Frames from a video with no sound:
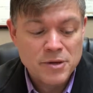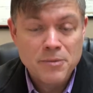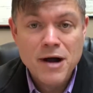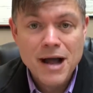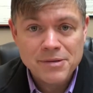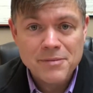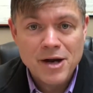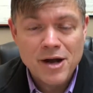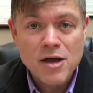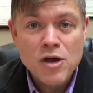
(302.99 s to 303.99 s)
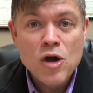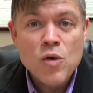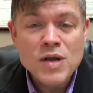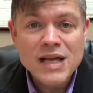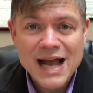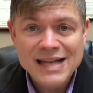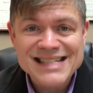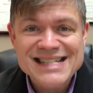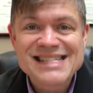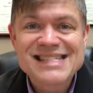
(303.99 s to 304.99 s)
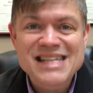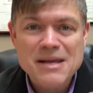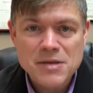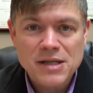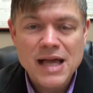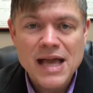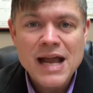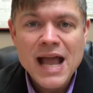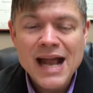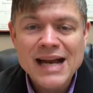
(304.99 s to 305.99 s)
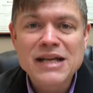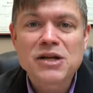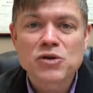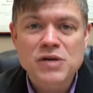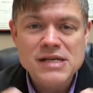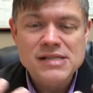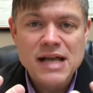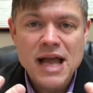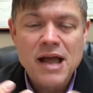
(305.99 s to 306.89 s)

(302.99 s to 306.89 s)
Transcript: problem area, we can actually stimulate and increase